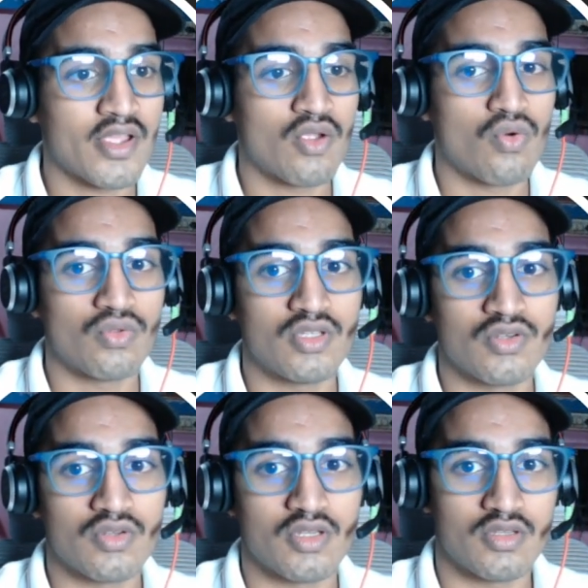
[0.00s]
if I go
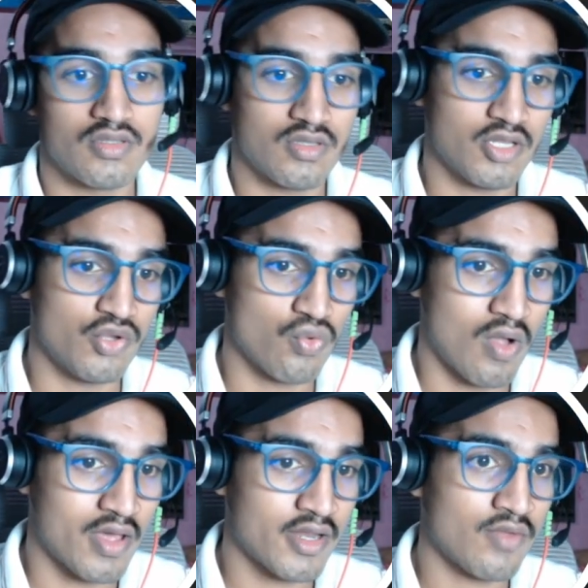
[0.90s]
the
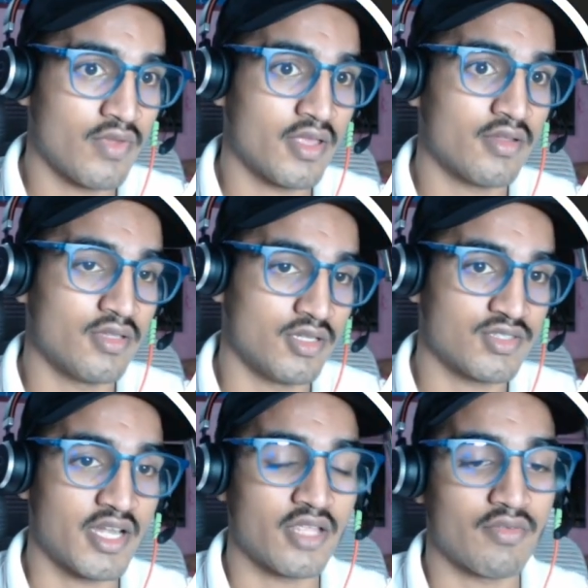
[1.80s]
URL where the
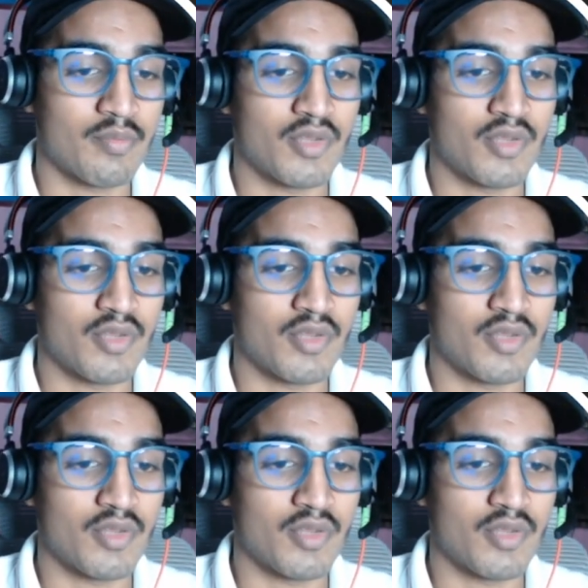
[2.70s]
static web